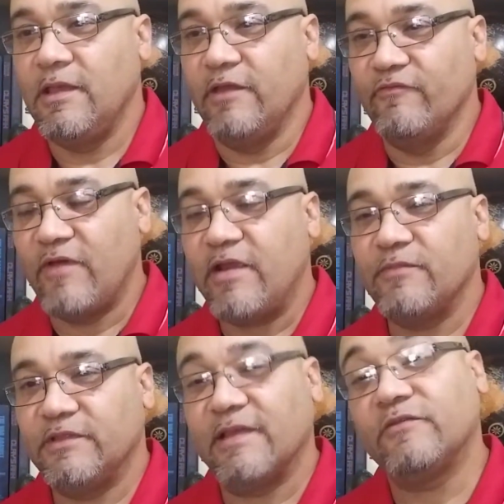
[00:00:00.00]

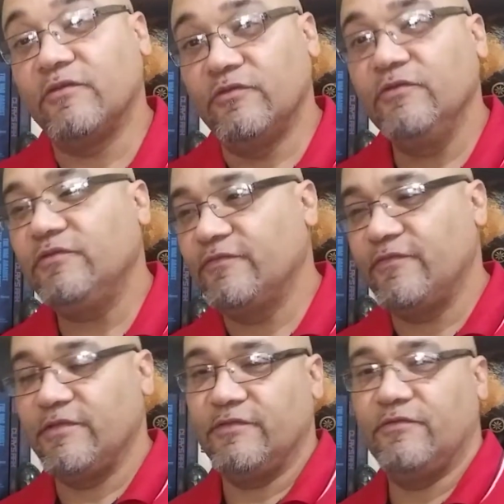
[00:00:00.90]
environment that's conducive
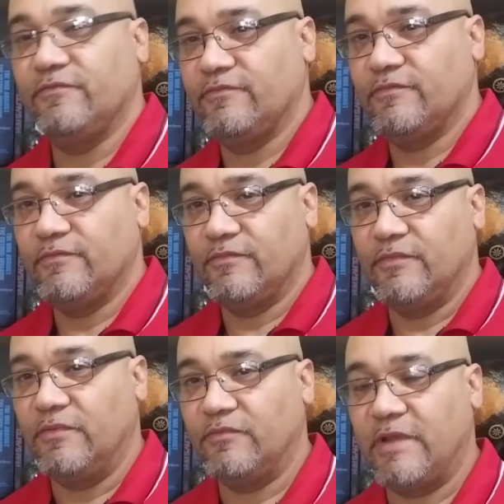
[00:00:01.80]
for
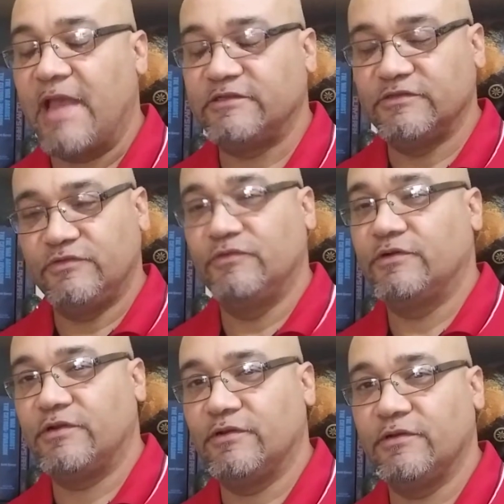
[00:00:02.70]
reactions to
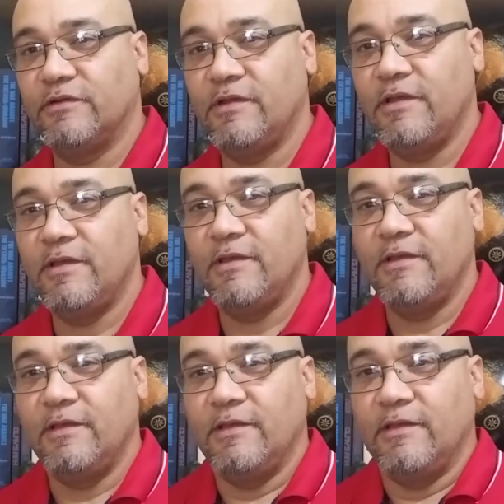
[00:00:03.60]
occur.
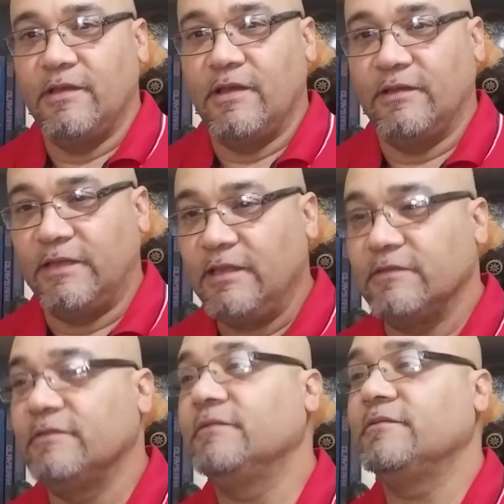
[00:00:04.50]

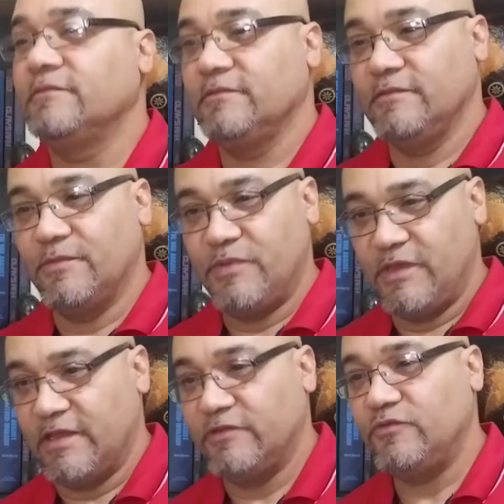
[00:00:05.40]
Again, the
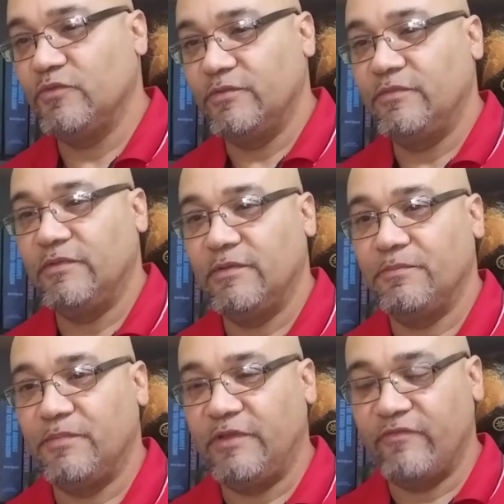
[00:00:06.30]
pH would
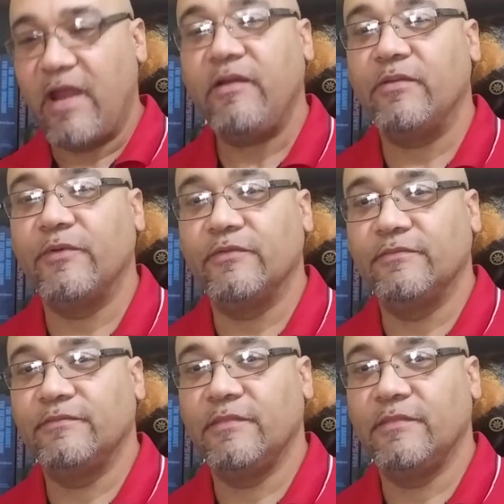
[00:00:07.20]
be variable.